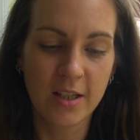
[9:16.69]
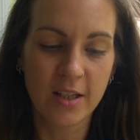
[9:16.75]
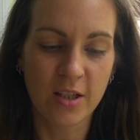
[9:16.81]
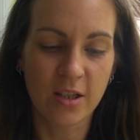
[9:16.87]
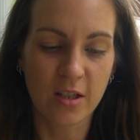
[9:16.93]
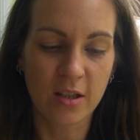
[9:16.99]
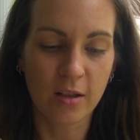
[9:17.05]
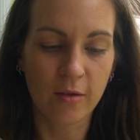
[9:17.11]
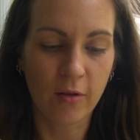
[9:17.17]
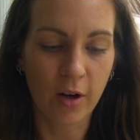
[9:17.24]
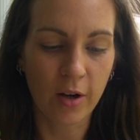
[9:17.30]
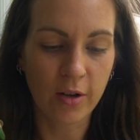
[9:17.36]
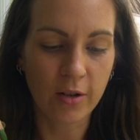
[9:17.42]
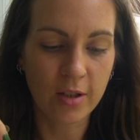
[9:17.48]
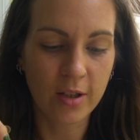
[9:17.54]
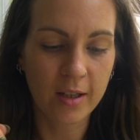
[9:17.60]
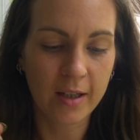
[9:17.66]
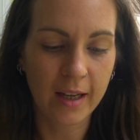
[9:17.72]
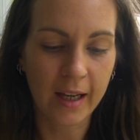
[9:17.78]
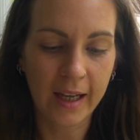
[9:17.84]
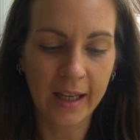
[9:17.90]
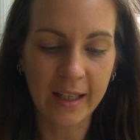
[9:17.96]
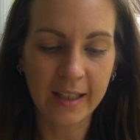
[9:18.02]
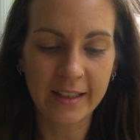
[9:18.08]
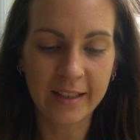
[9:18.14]
just to the road
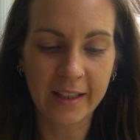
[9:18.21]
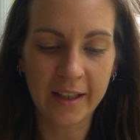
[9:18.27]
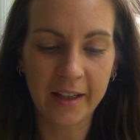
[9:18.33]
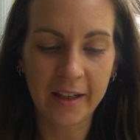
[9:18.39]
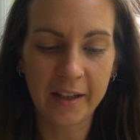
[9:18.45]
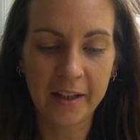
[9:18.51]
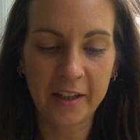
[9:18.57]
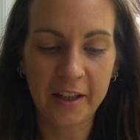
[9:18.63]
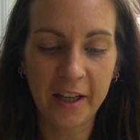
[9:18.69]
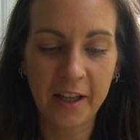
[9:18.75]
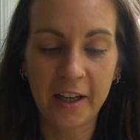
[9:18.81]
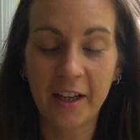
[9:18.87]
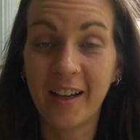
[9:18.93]
and yeah,